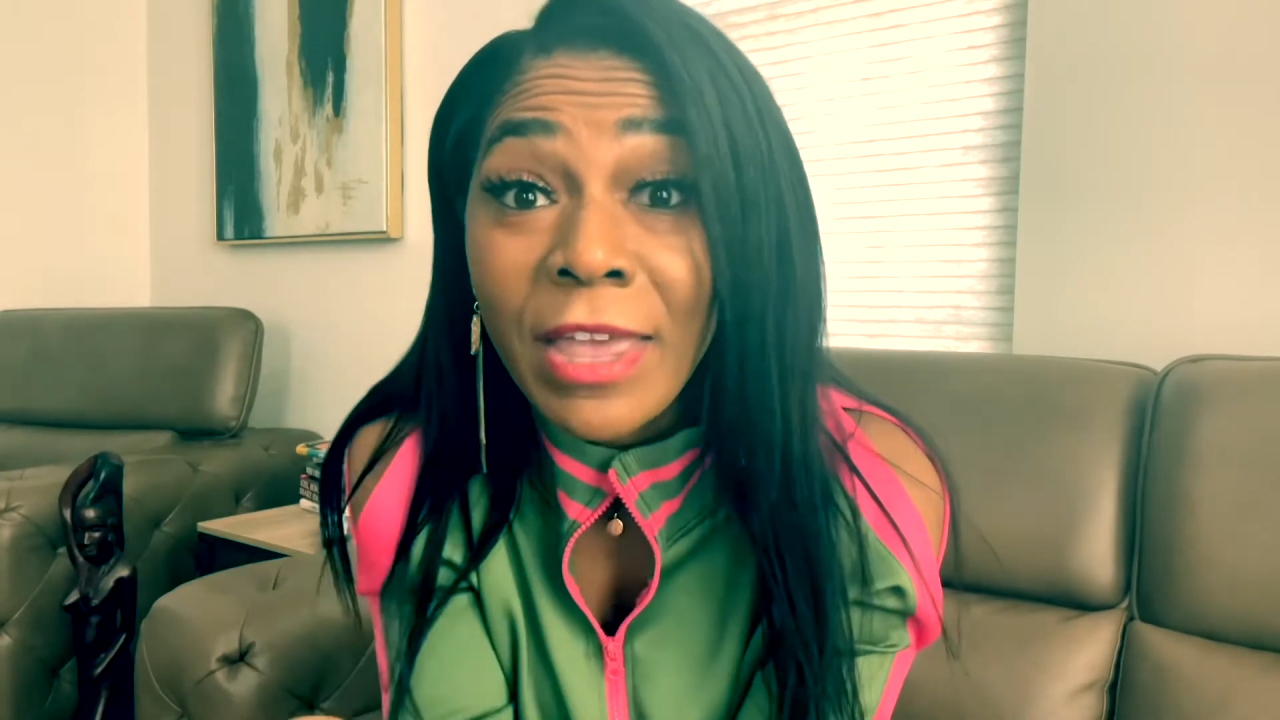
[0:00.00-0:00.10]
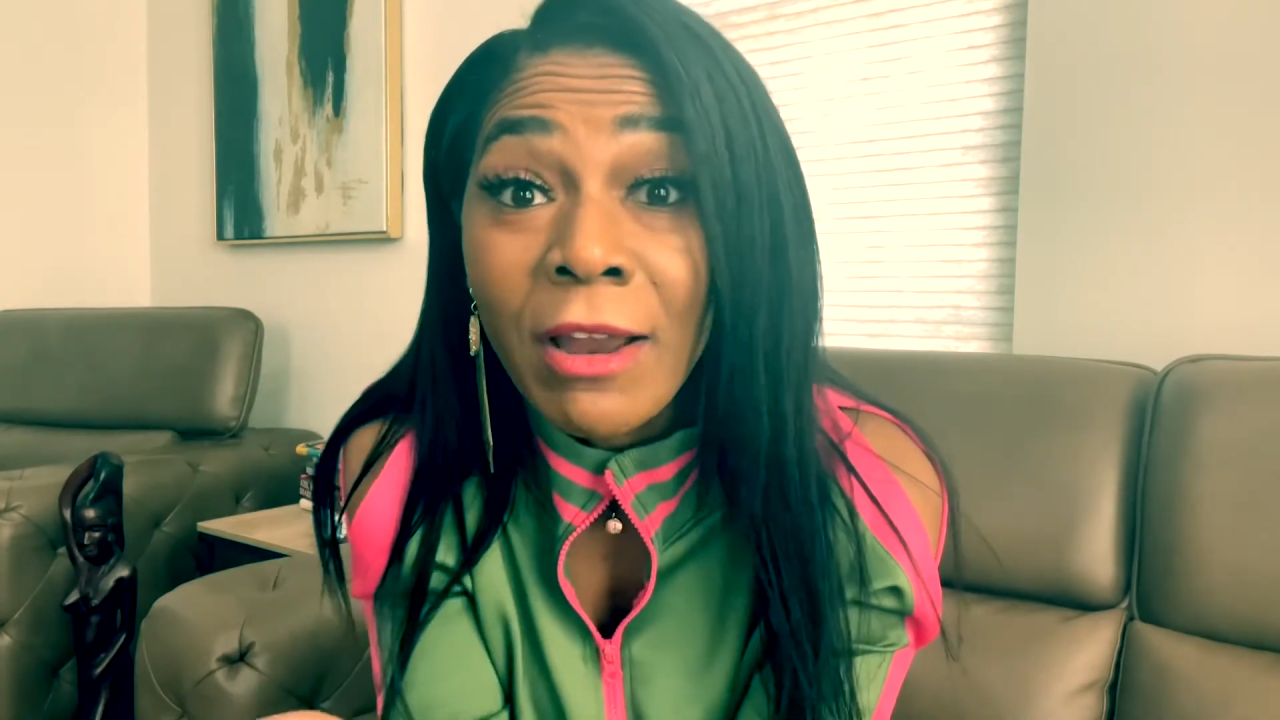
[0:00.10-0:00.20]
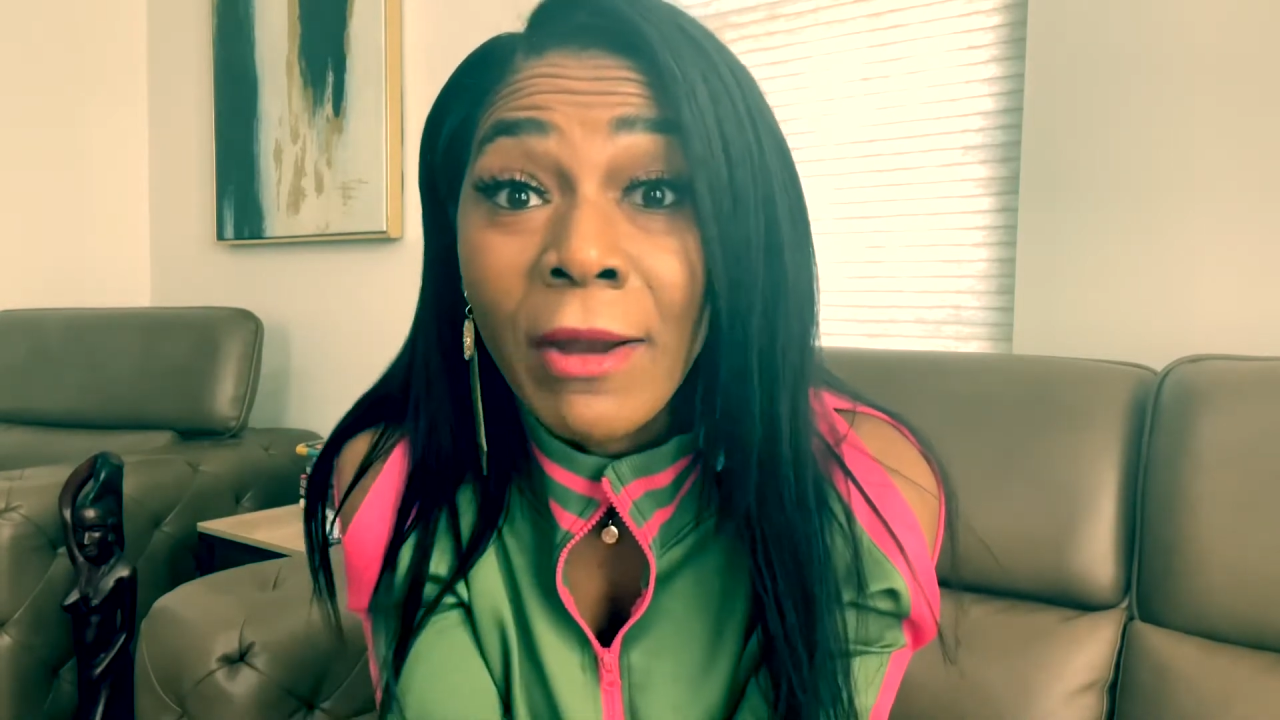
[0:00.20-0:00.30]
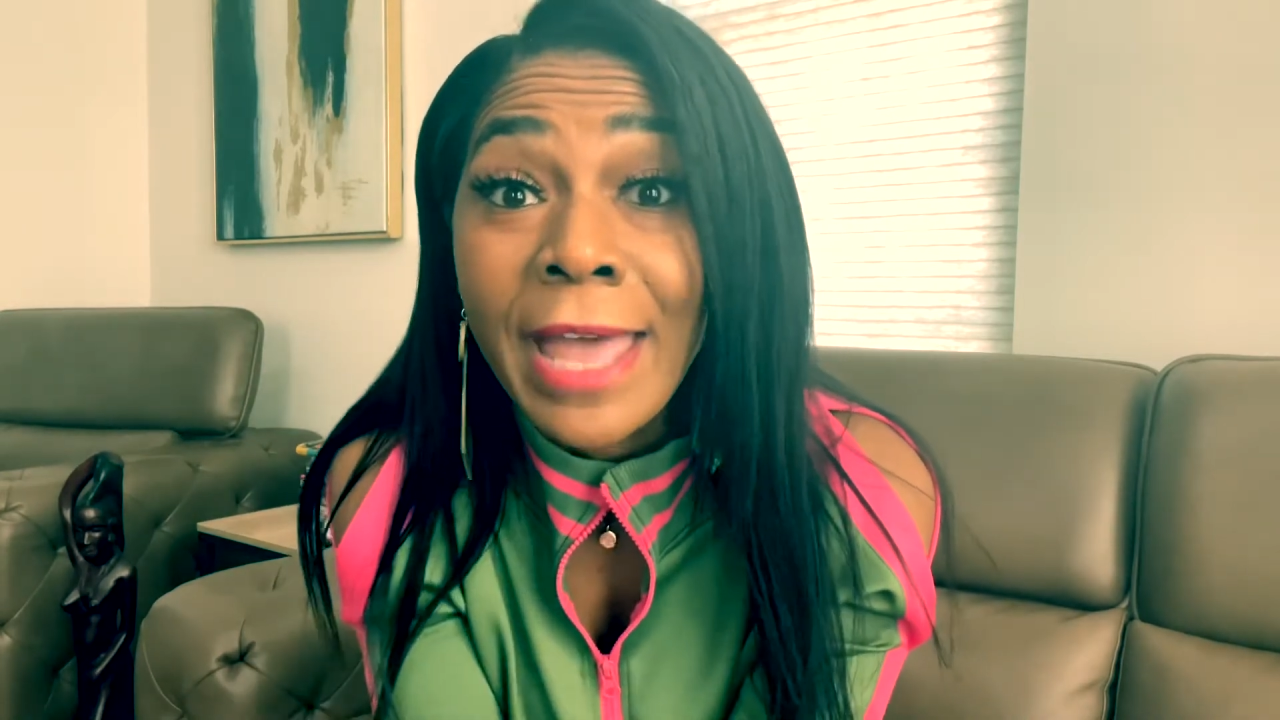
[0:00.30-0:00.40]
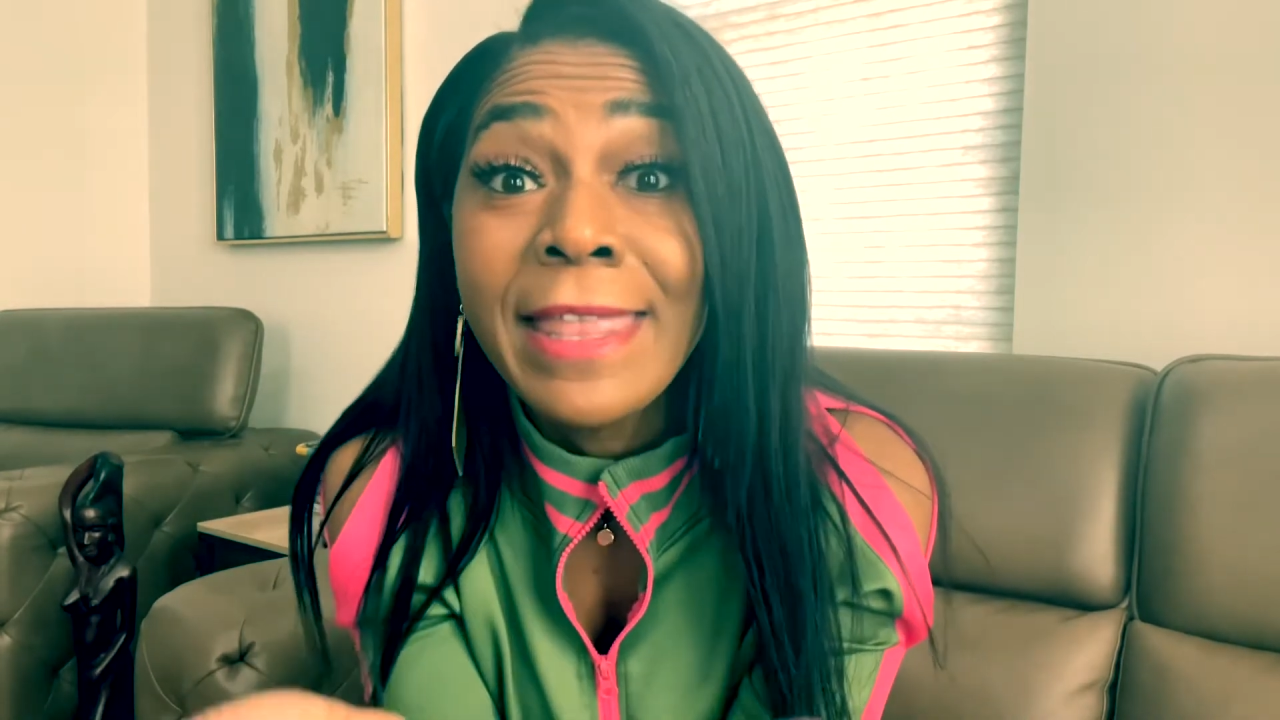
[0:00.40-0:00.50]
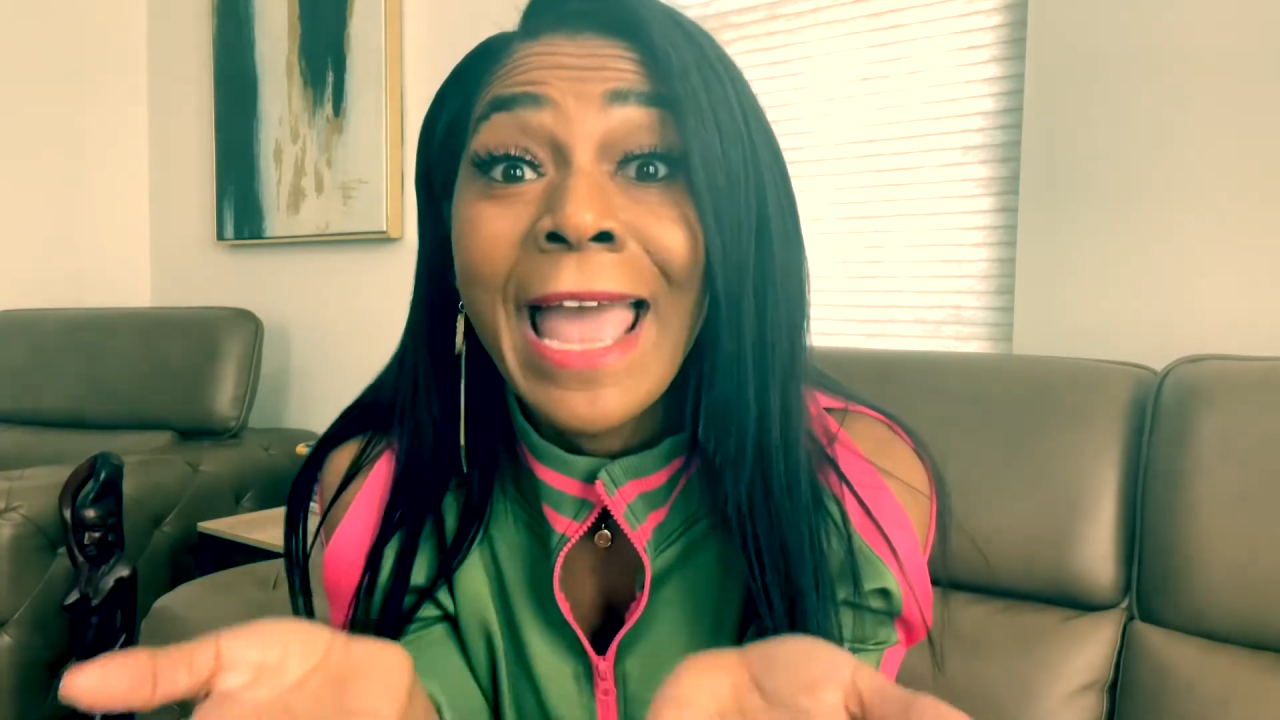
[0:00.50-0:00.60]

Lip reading: there and